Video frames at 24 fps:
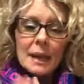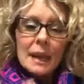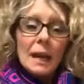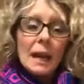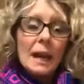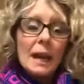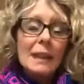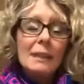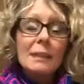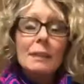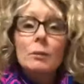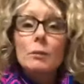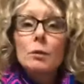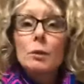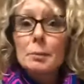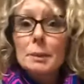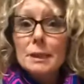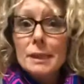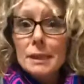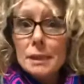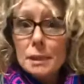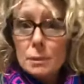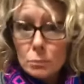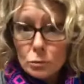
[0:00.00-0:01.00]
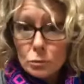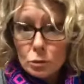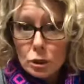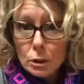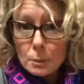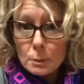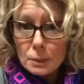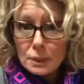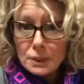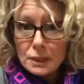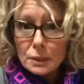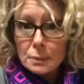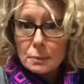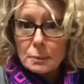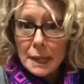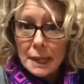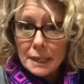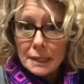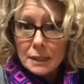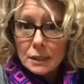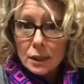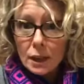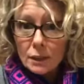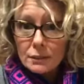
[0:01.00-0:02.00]
And there will be some triple needle
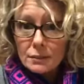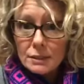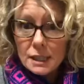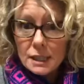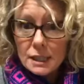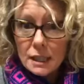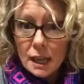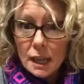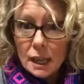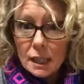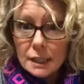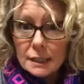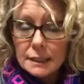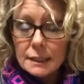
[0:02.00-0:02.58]
bind offs in there.